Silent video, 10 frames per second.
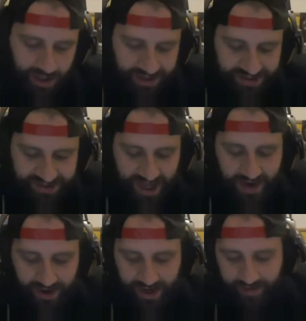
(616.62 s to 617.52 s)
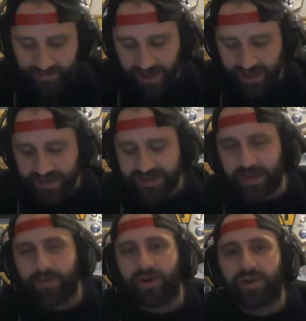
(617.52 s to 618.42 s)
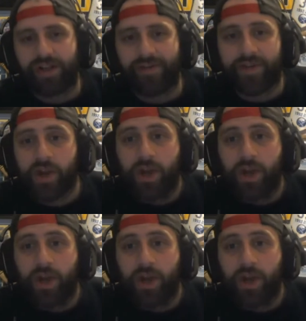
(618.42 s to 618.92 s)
Saturday, December 11th.